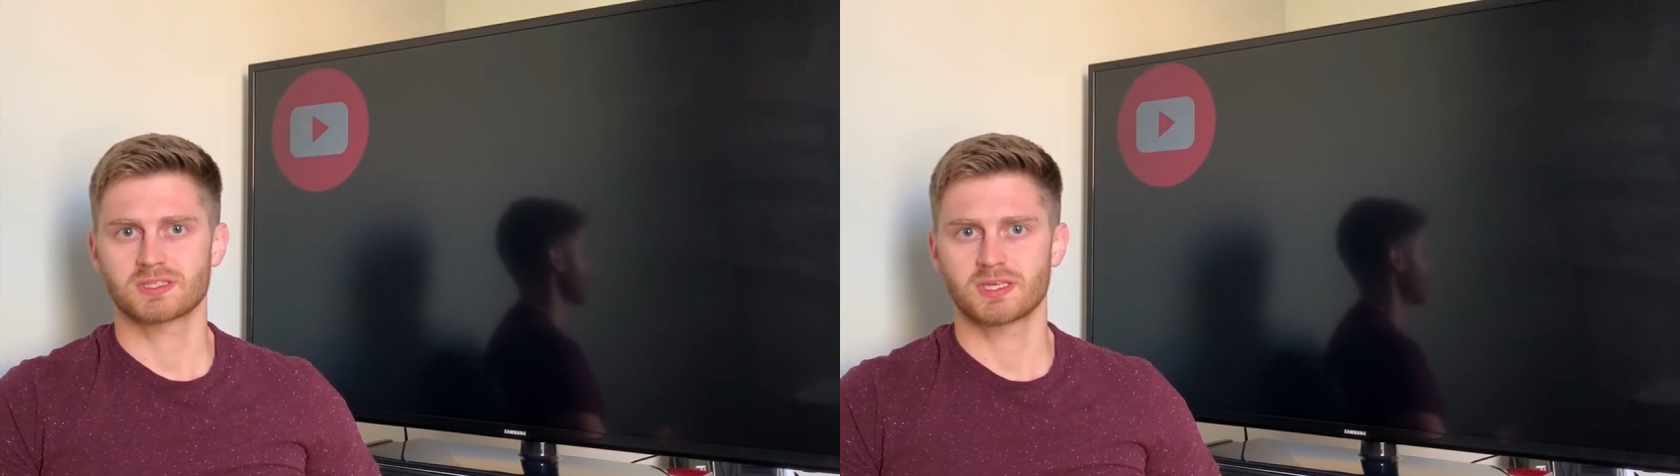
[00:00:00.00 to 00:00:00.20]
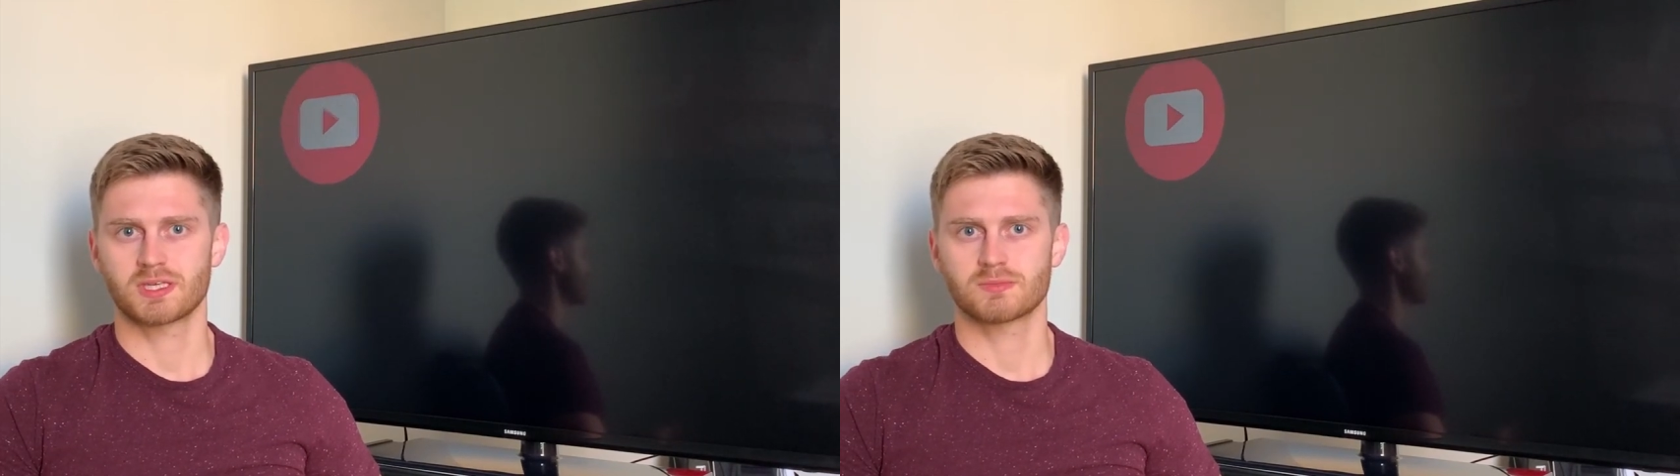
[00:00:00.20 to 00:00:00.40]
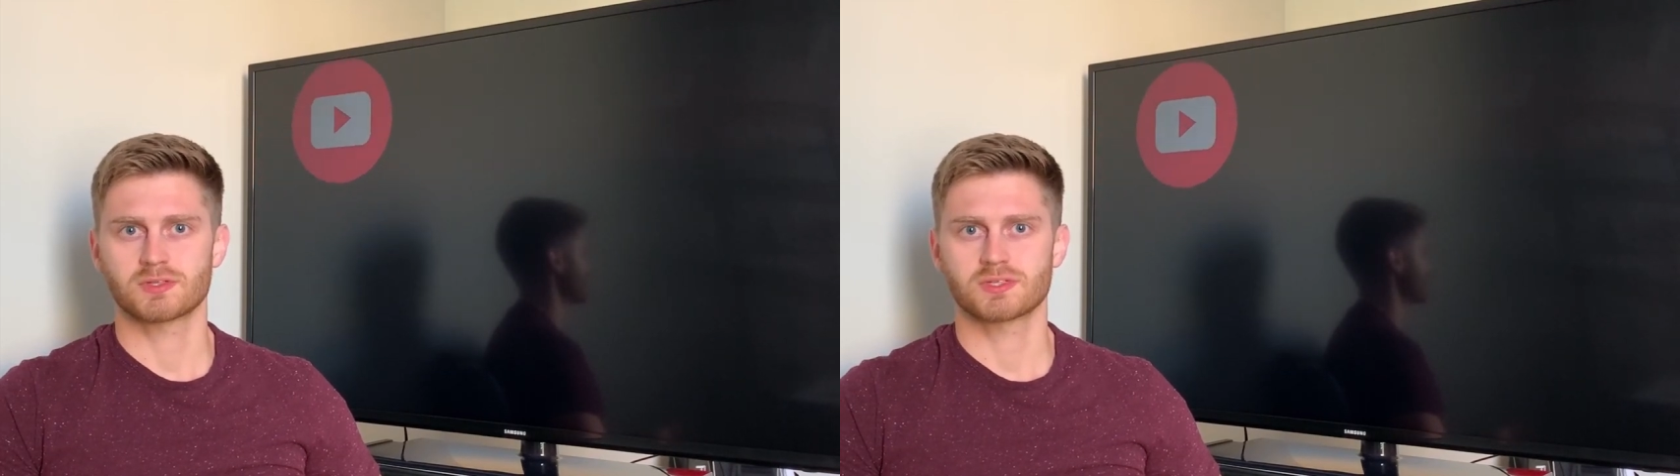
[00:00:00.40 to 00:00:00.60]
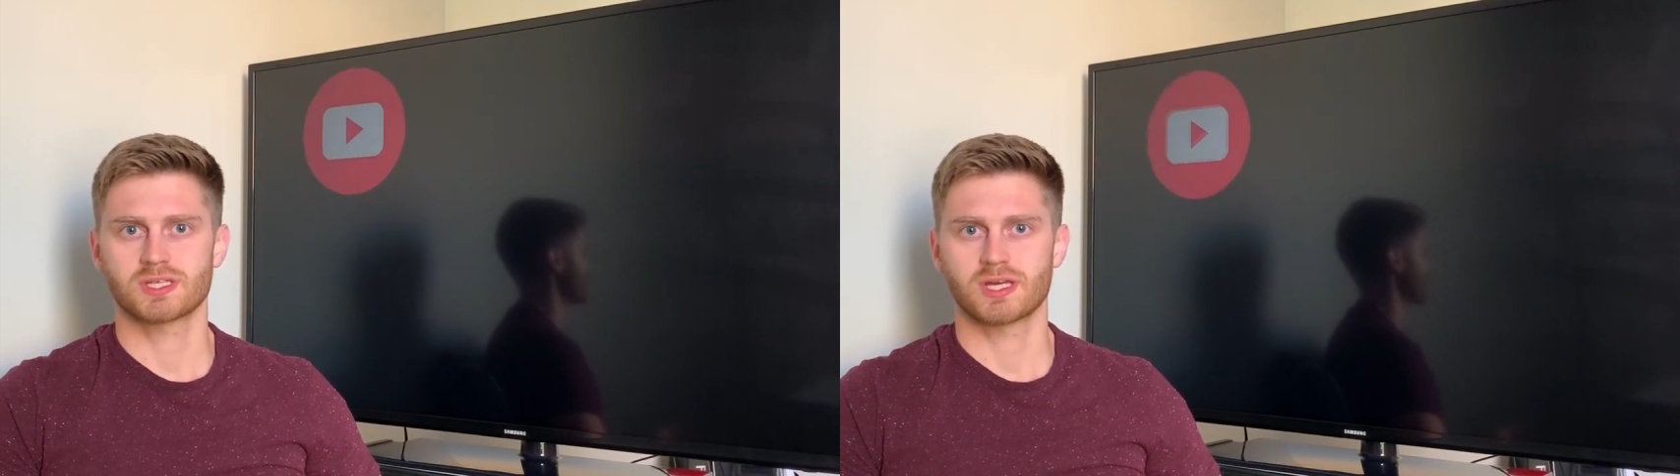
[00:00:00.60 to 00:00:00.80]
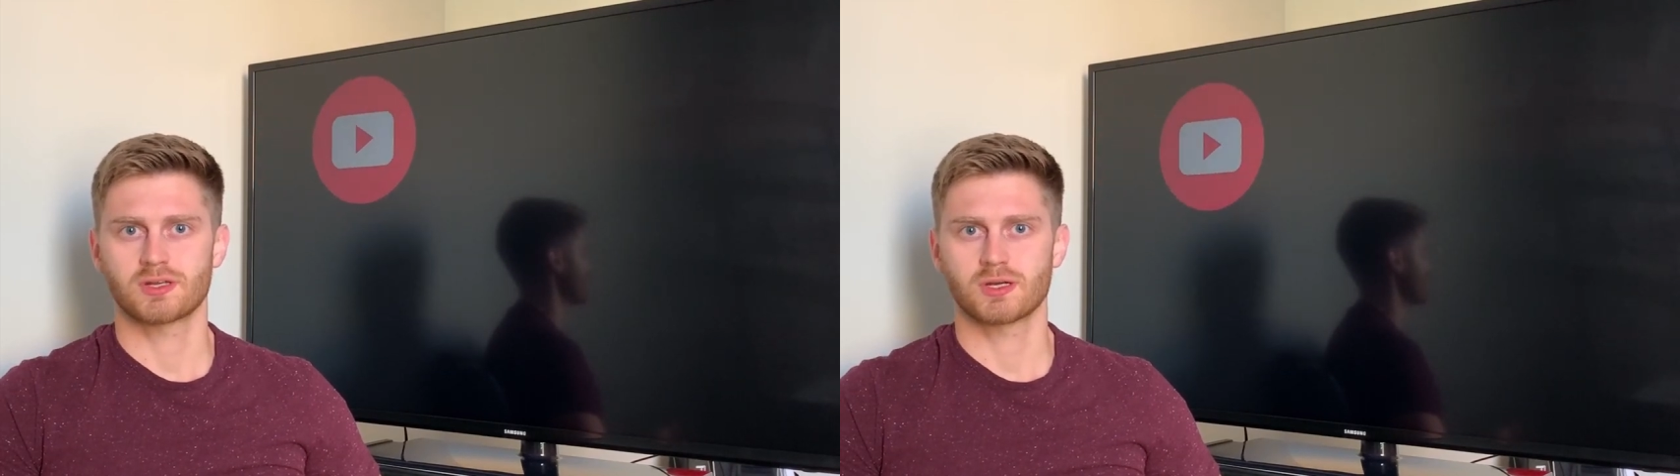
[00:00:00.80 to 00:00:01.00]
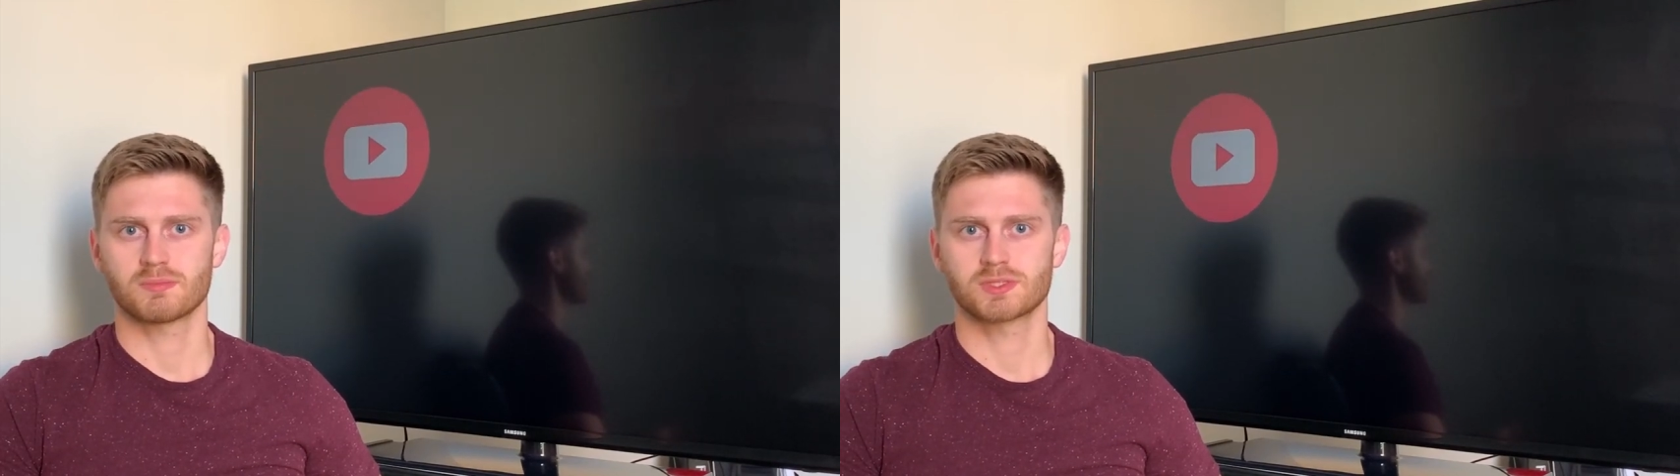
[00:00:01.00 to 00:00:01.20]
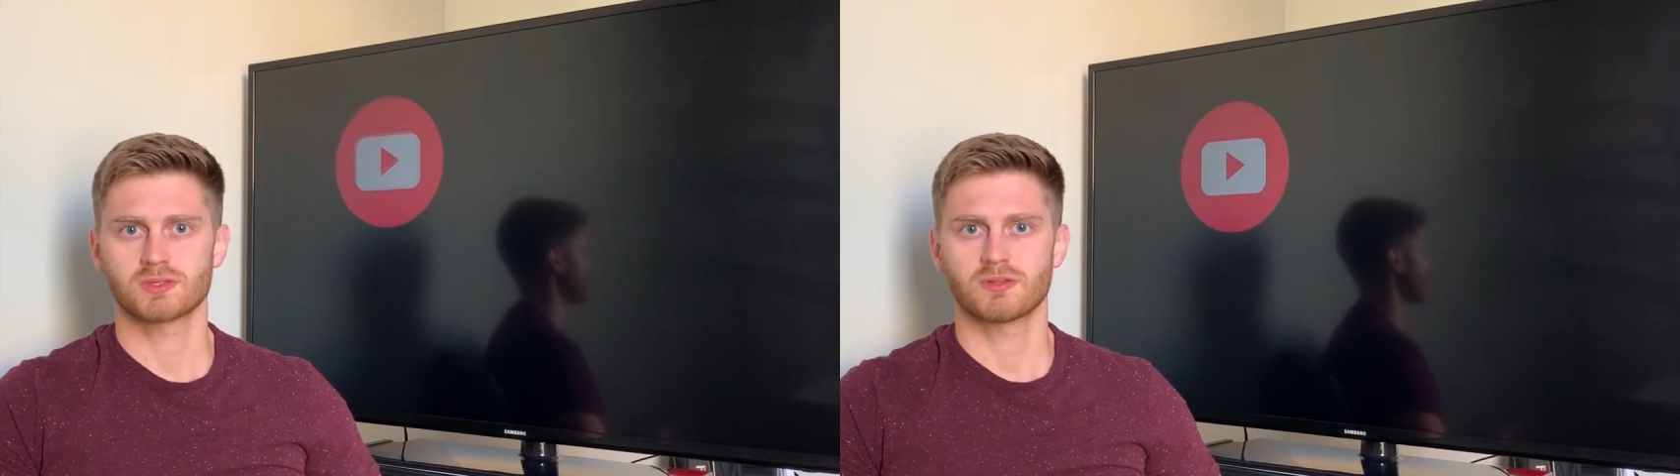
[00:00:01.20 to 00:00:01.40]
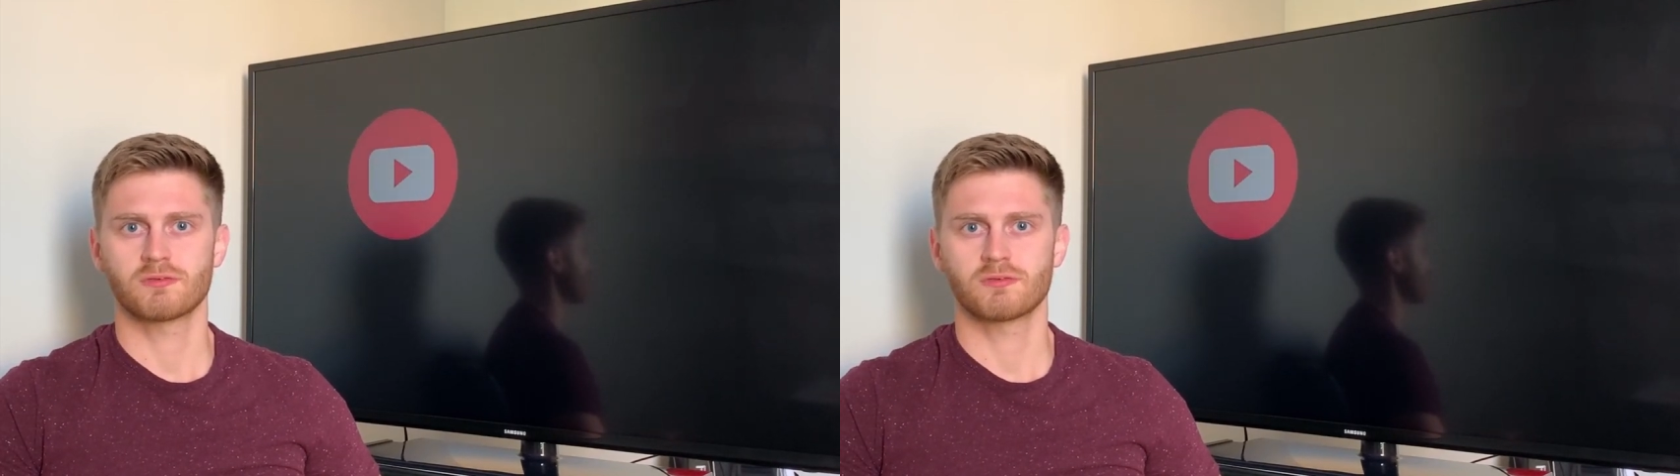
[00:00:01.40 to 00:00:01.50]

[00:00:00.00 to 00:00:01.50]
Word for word: schemes or setups.